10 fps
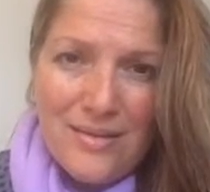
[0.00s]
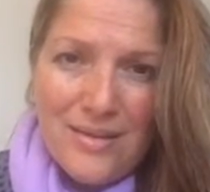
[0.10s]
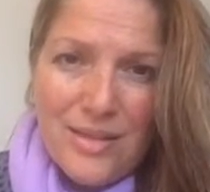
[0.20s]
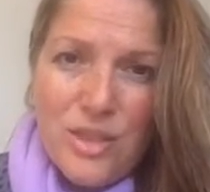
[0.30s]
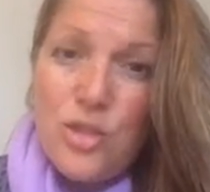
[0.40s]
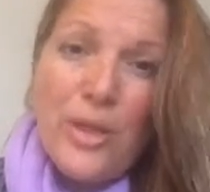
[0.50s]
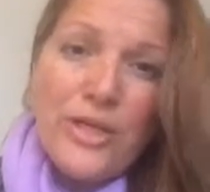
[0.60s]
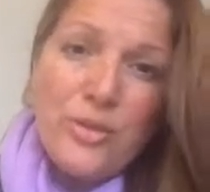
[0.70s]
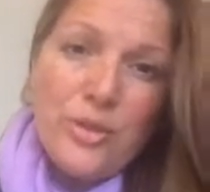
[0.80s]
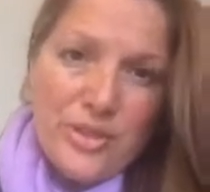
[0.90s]
to try to
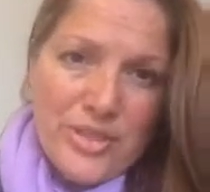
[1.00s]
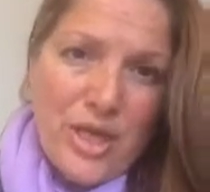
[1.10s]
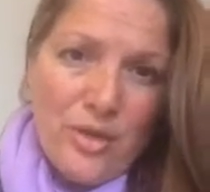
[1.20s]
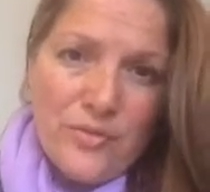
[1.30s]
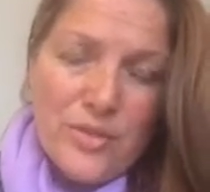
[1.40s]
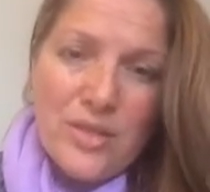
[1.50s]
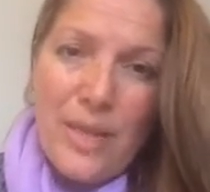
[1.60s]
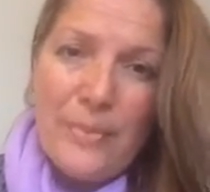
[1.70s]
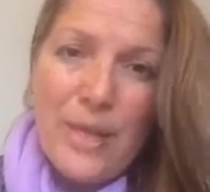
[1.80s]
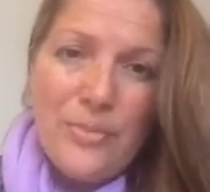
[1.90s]
do it ourselves,
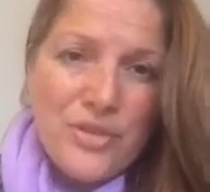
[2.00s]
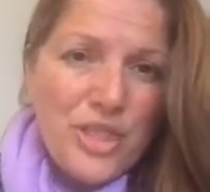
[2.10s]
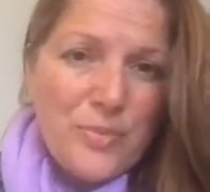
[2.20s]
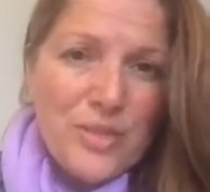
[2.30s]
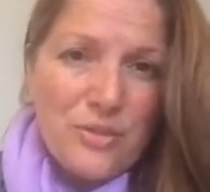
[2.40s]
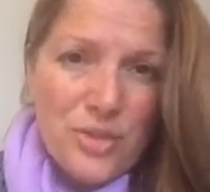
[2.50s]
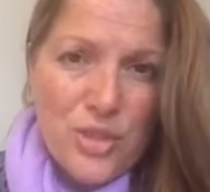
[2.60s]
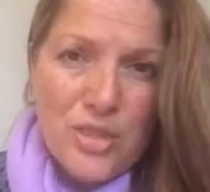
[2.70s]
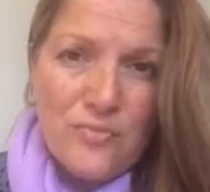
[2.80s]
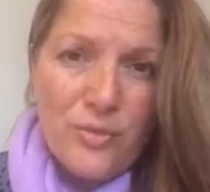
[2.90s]
coming up with cheap
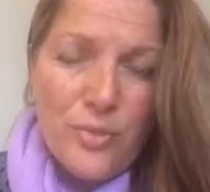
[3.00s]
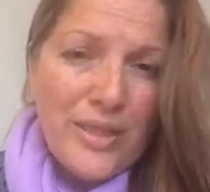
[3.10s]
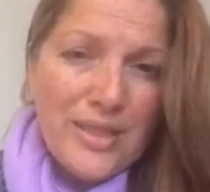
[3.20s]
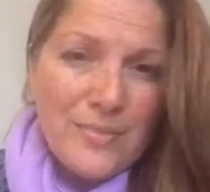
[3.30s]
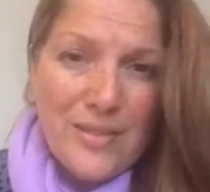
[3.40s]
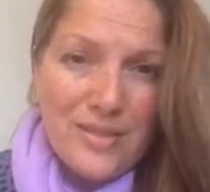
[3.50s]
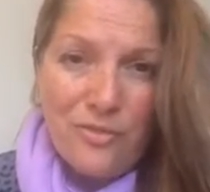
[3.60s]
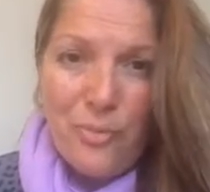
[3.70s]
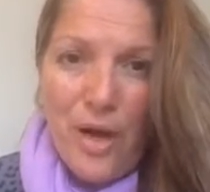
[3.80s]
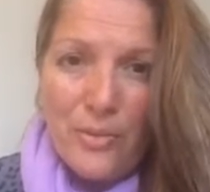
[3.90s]
solutions for really expensive
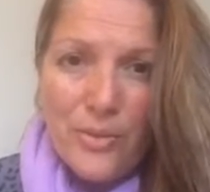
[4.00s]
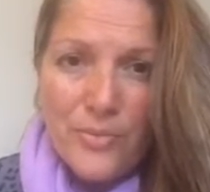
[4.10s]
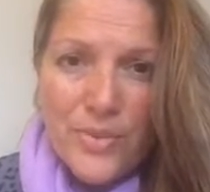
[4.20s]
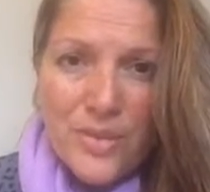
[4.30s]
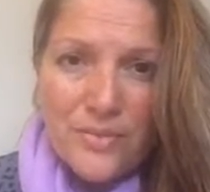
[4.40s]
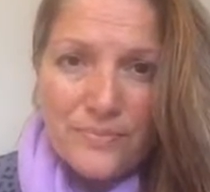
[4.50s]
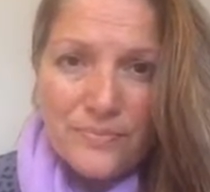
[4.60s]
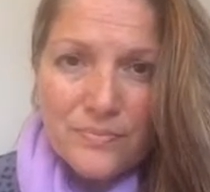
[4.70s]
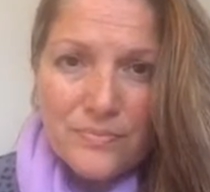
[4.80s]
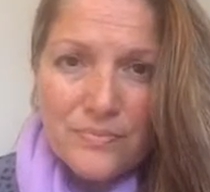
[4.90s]
problems.
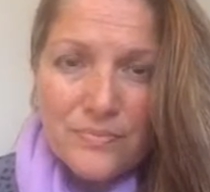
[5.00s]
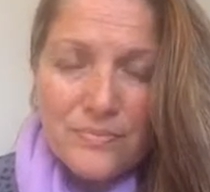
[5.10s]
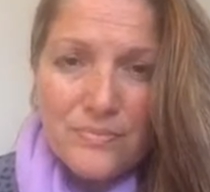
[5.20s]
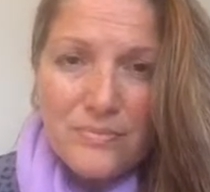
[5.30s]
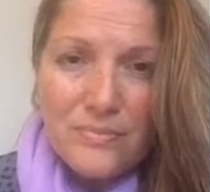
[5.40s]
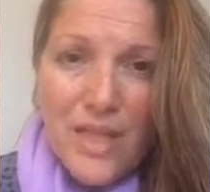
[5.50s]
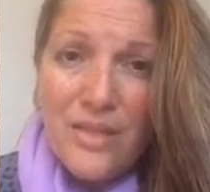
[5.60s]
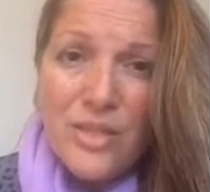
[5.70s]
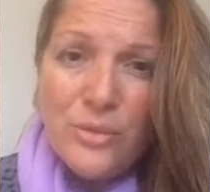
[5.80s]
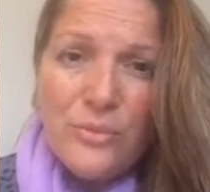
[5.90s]
And
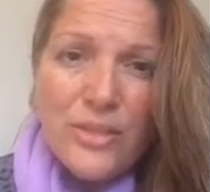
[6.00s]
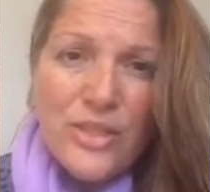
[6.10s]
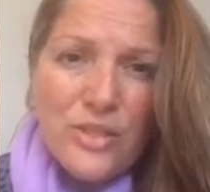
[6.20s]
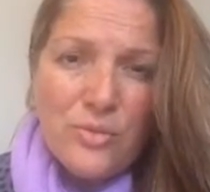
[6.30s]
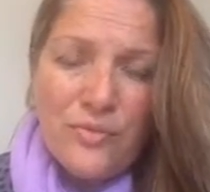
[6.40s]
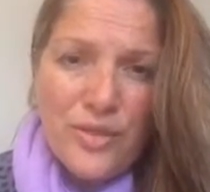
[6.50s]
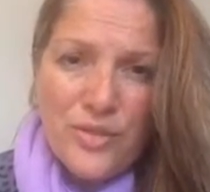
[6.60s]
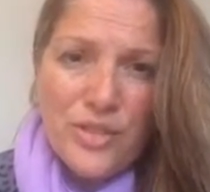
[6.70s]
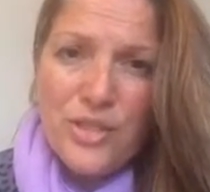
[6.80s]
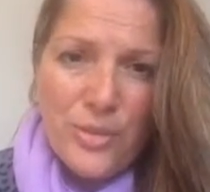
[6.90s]
so we really just refuse
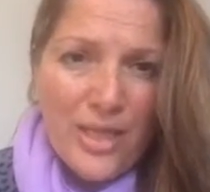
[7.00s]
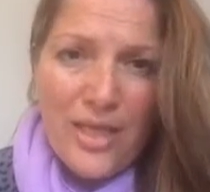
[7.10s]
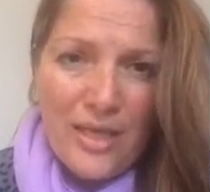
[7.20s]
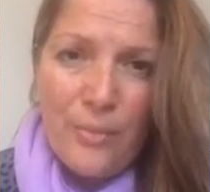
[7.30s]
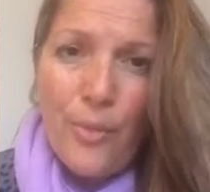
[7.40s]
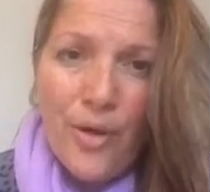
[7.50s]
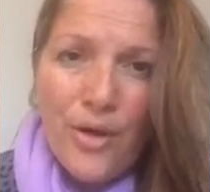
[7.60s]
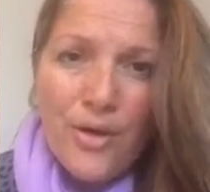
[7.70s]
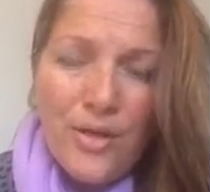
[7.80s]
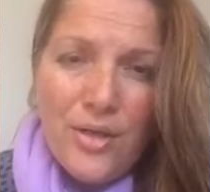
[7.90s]
to do it anymore.
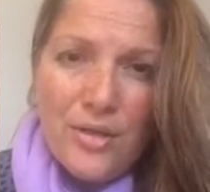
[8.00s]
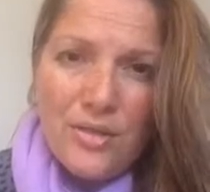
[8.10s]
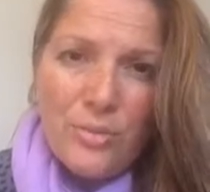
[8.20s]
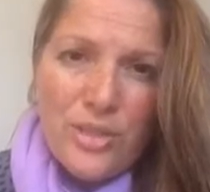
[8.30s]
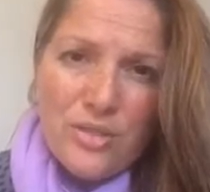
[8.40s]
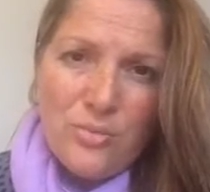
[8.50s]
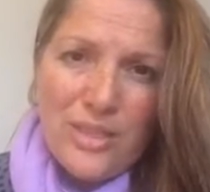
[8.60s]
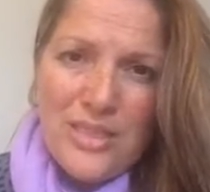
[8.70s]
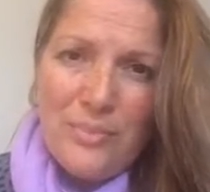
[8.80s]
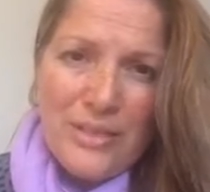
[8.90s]
And so we just really
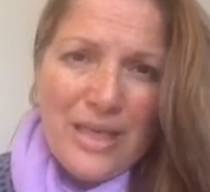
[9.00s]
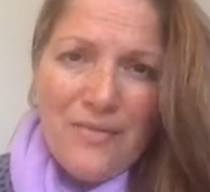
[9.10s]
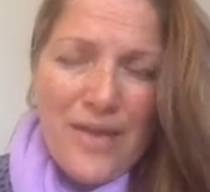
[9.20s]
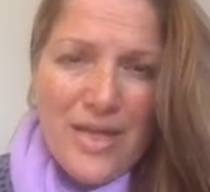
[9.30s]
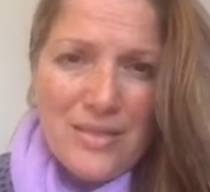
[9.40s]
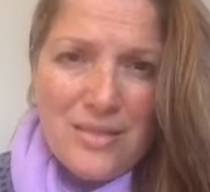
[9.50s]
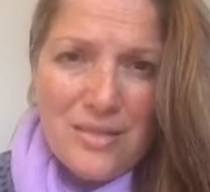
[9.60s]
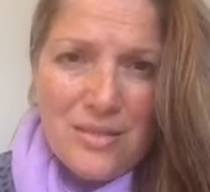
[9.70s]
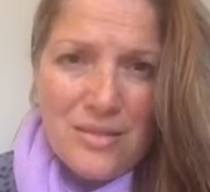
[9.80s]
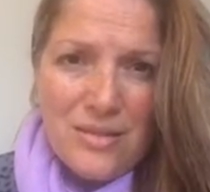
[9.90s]
deeply invest
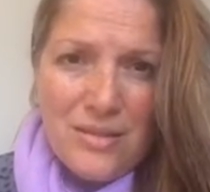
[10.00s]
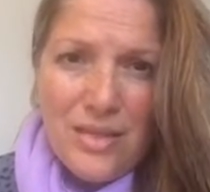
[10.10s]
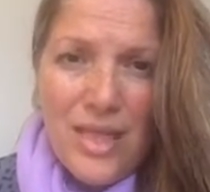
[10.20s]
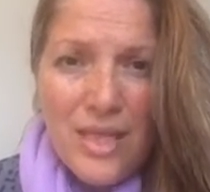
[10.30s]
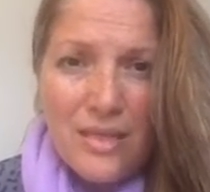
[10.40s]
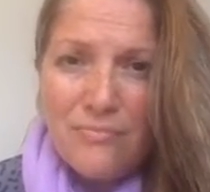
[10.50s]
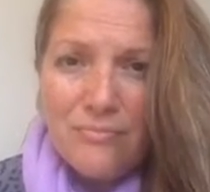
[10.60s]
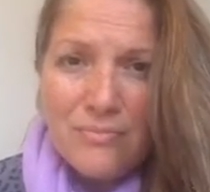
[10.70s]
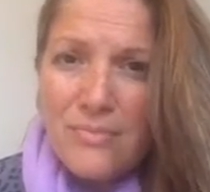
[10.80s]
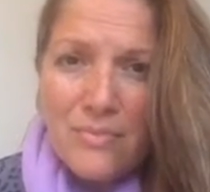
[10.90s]
in
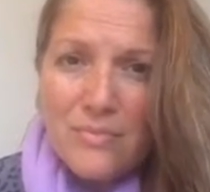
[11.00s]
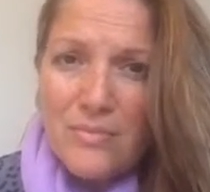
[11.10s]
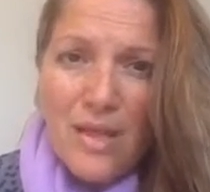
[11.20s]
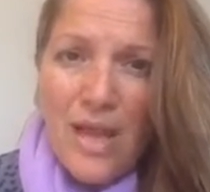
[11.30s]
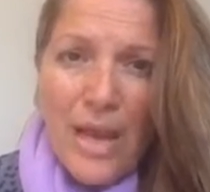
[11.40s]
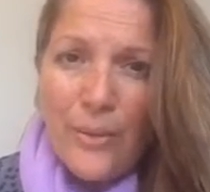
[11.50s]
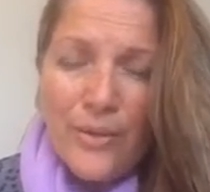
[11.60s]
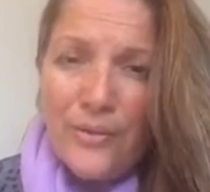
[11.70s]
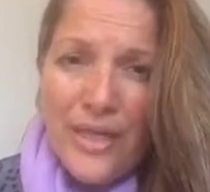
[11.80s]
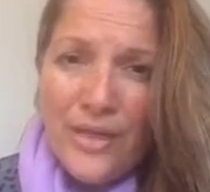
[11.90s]
our
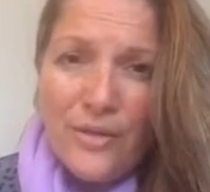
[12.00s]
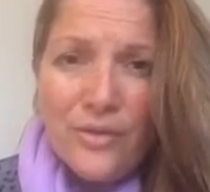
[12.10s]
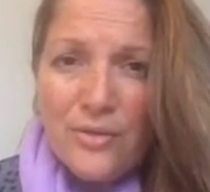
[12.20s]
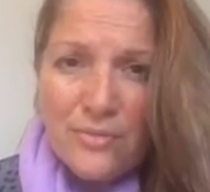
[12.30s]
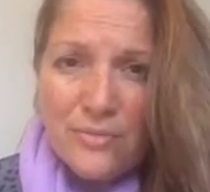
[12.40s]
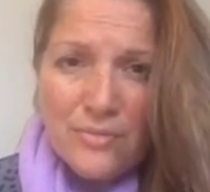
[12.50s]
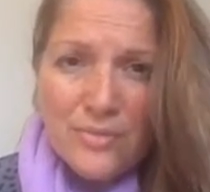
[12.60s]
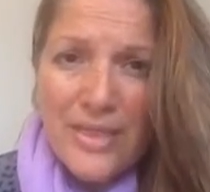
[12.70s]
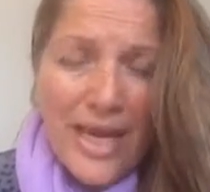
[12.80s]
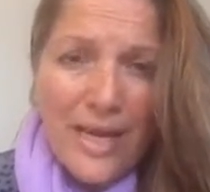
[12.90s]
inner
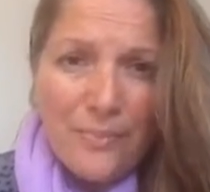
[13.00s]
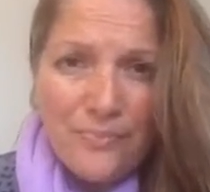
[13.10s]
game.